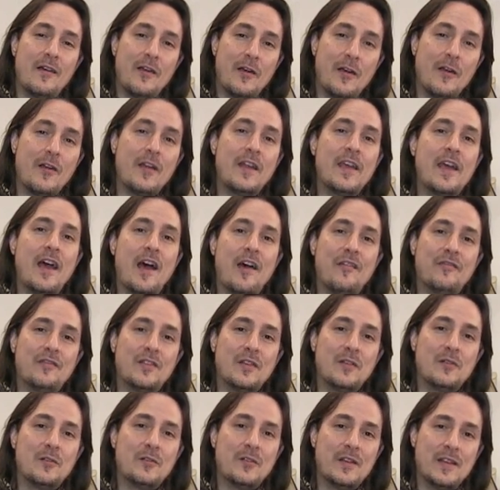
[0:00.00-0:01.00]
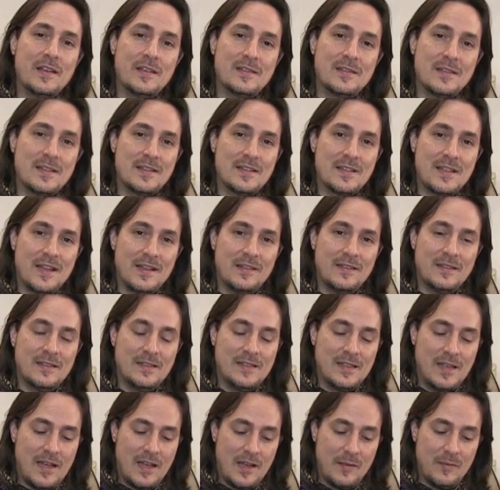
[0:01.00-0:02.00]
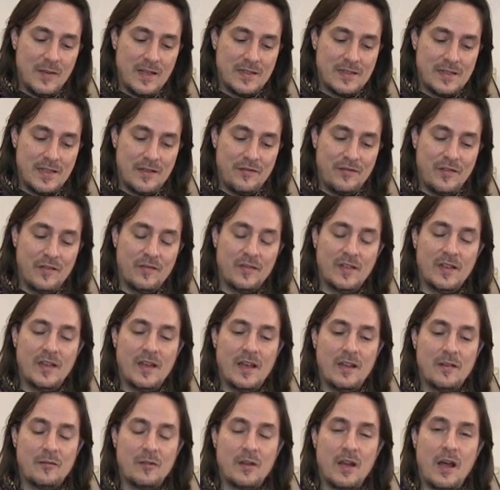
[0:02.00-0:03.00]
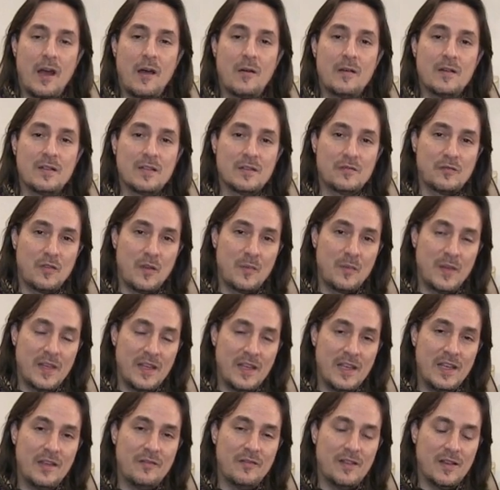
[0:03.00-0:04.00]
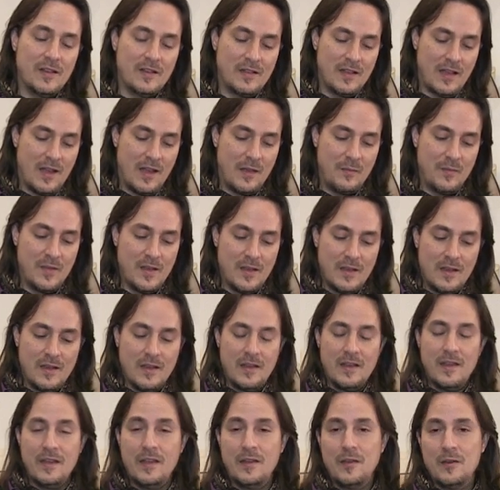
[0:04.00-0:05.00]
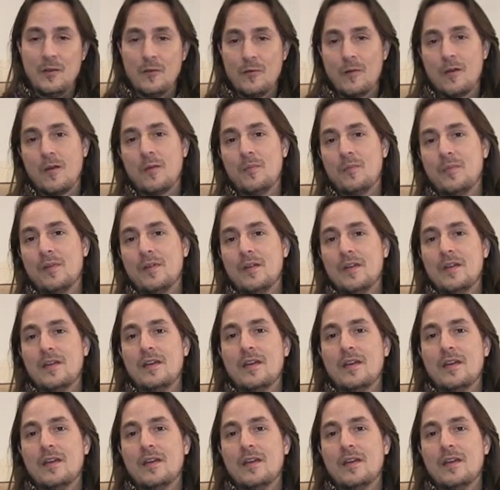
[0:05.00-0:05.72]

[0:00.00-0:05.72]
early afternoon Eastern Standard Time, let's say 1500 hours, and from the evening time in Europe,